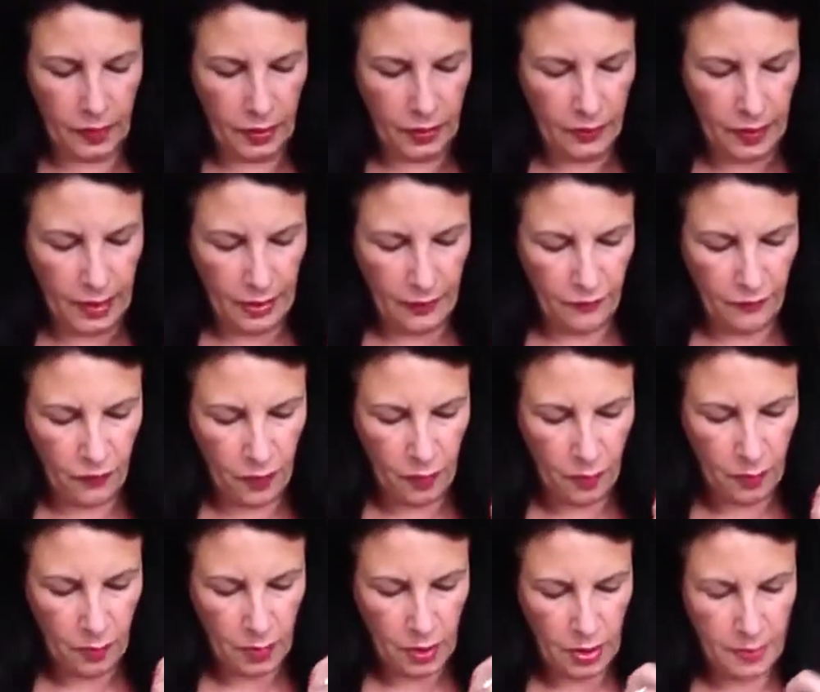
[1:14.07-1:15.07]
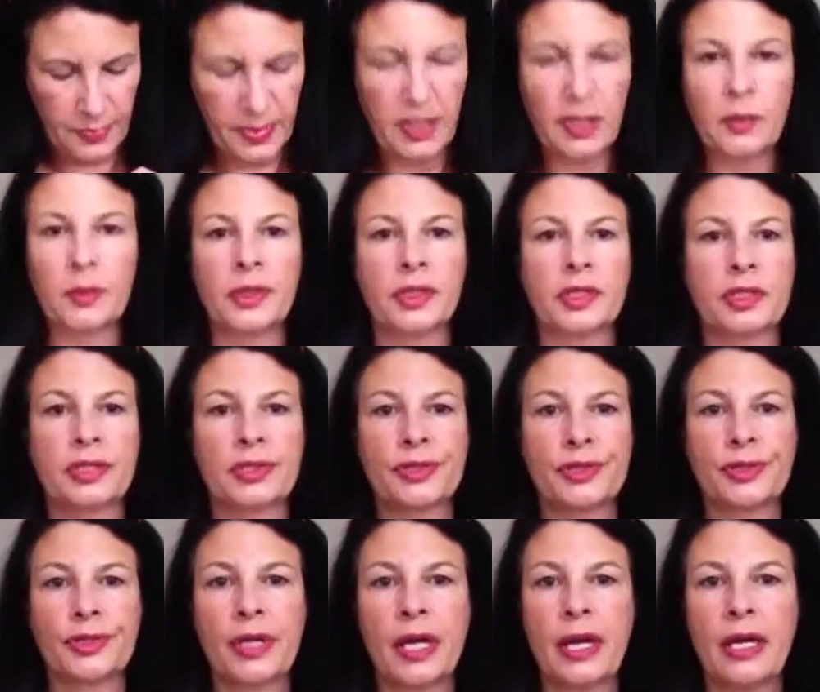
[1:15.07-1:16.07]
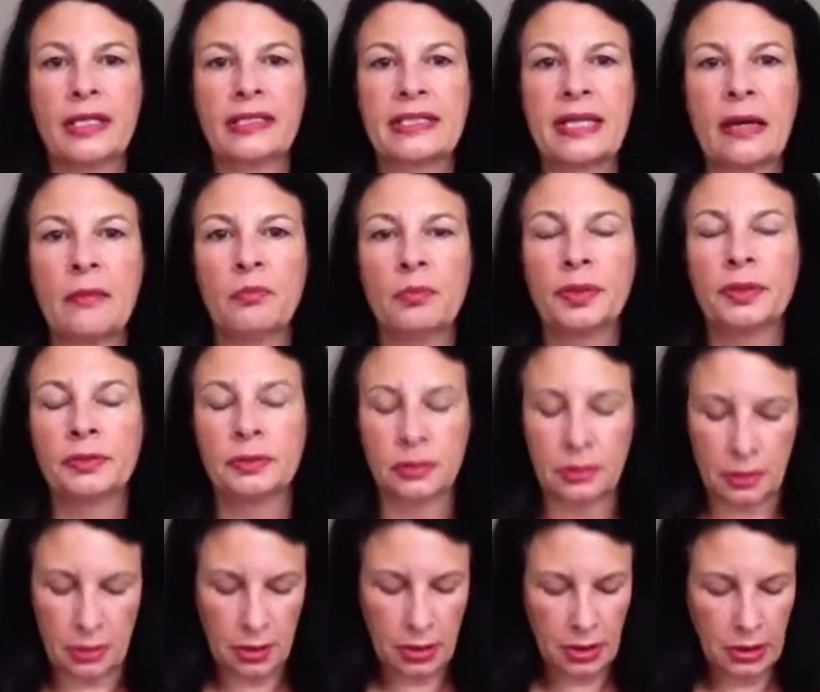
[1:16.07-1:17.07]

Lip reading: you get from you just do your hair damp and